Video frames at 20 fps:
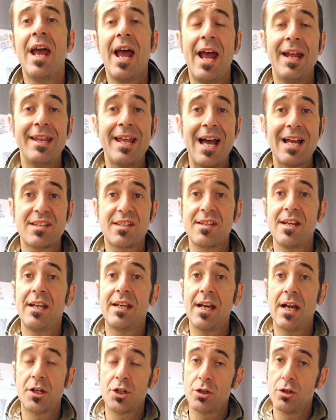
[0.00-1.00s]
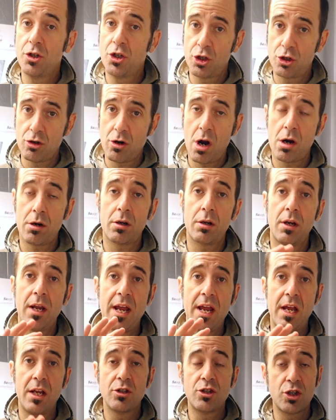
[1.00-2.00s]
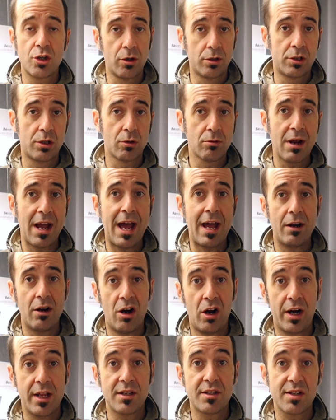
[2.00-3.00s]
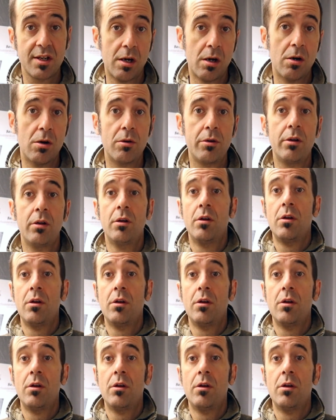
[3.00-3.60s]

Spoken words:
and that snake actually struck and took the rat on its own.